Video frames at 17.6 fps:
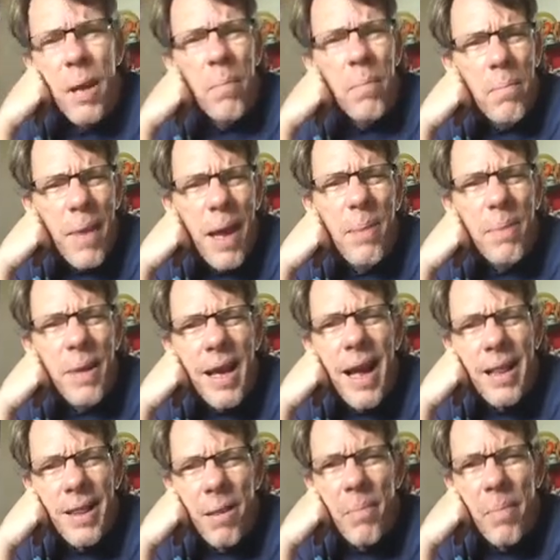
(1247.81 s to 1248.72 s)
Maybe
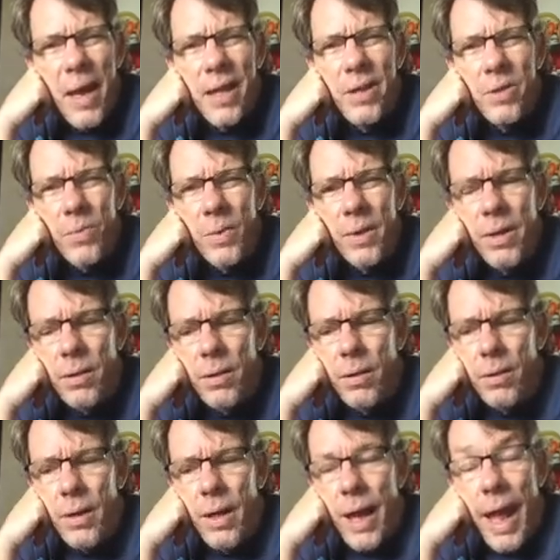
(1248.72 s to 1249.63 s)
not the best when you're
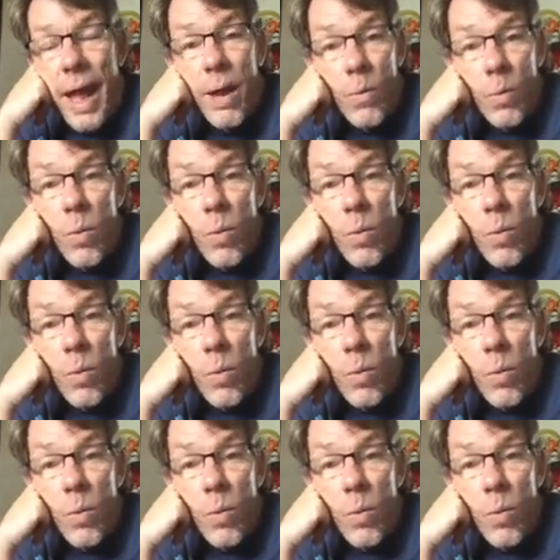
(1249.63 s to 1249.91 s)
at